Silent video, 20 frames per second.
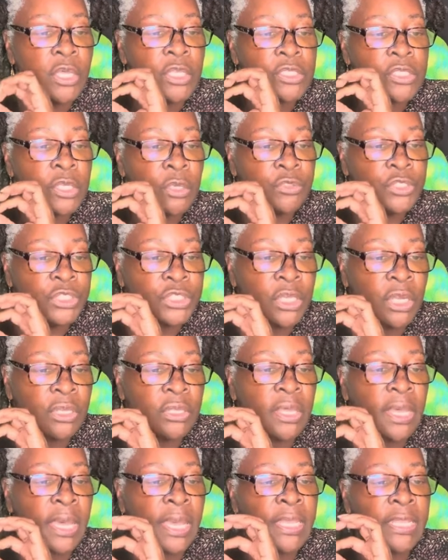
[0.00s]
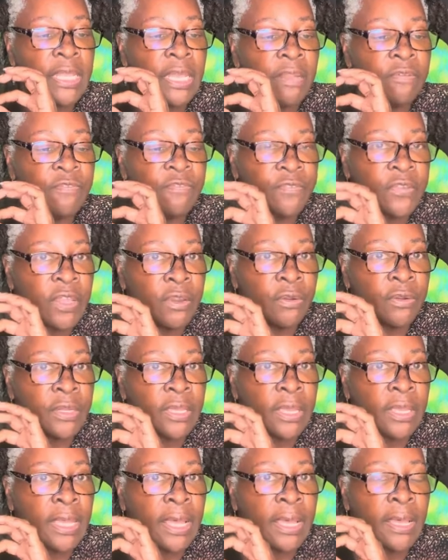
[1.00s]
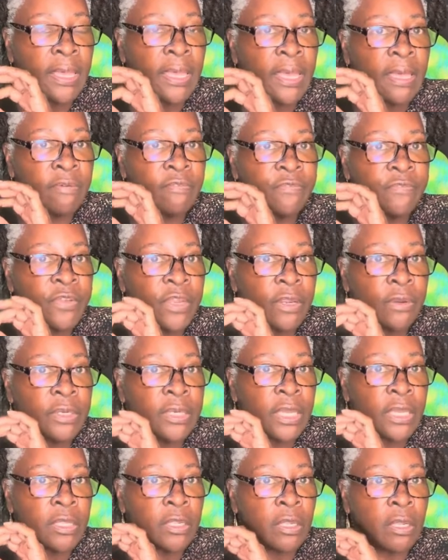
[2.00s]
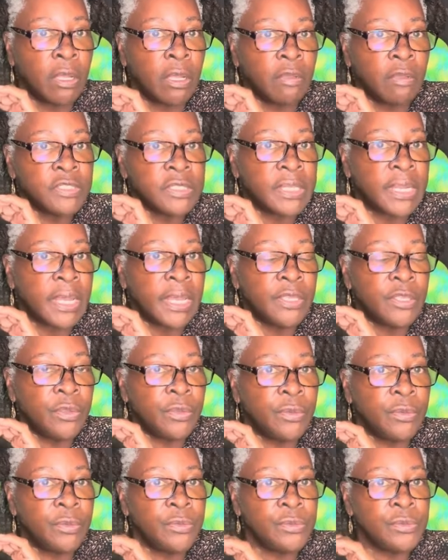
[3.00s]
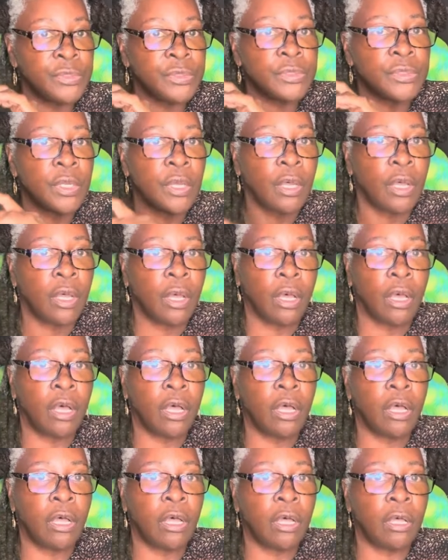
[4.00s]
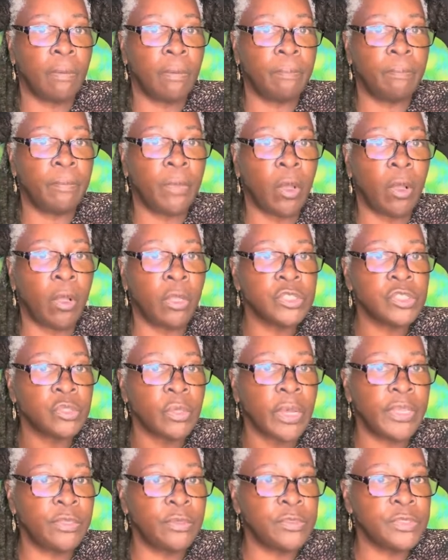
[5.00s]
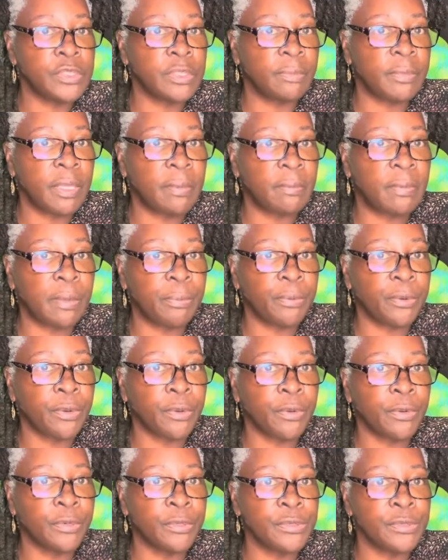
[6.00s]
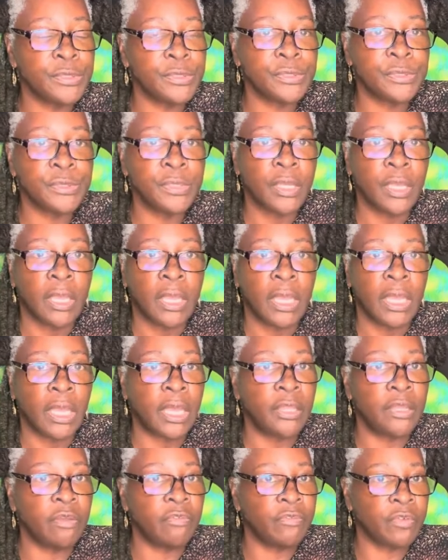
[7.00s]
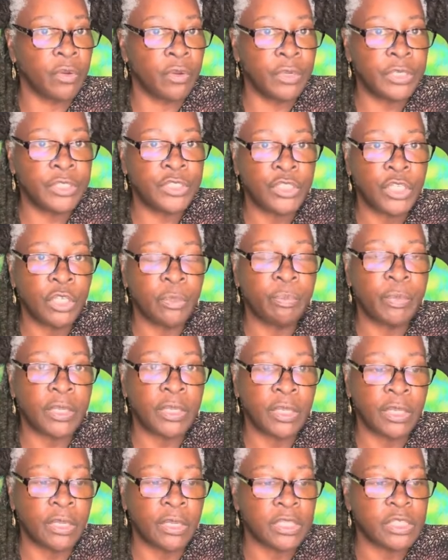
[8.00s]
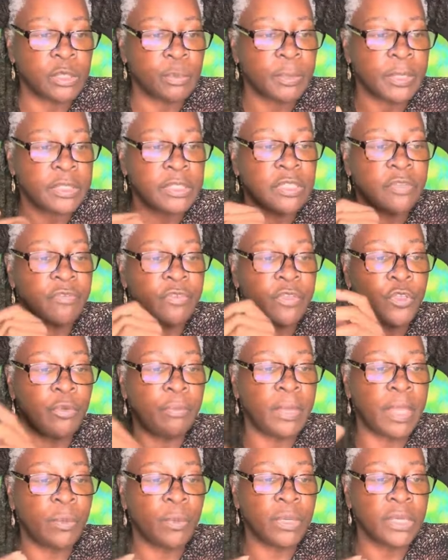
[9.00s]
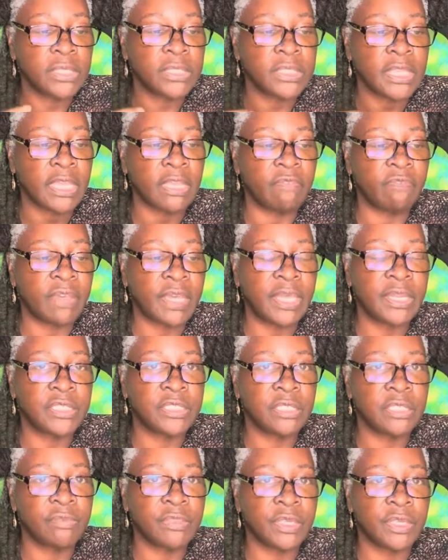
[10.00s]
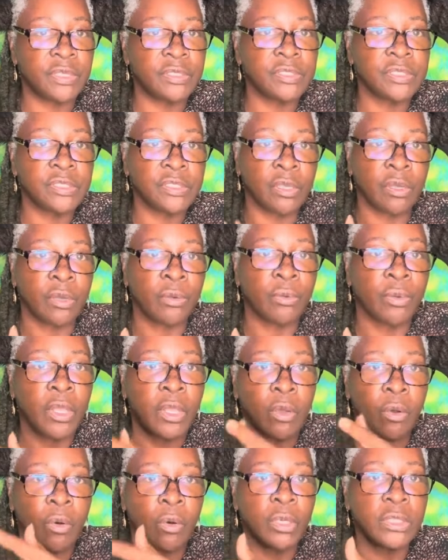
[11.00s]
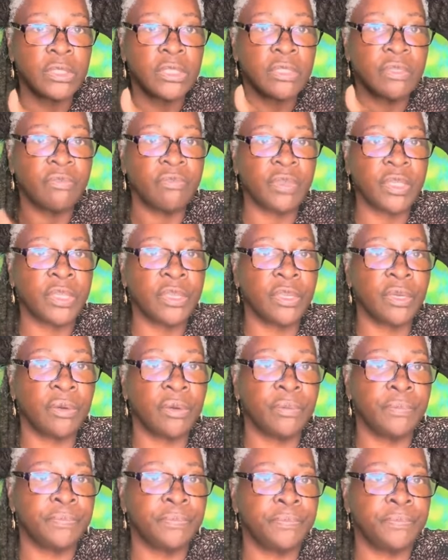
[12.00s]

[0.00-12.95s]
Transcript: So Shungite and Faraday, I have Faraday cloths that I use. Also, I use them in my purse, and they're very cheap and inexpensive, and you may want to take advantage of these. So on to the video.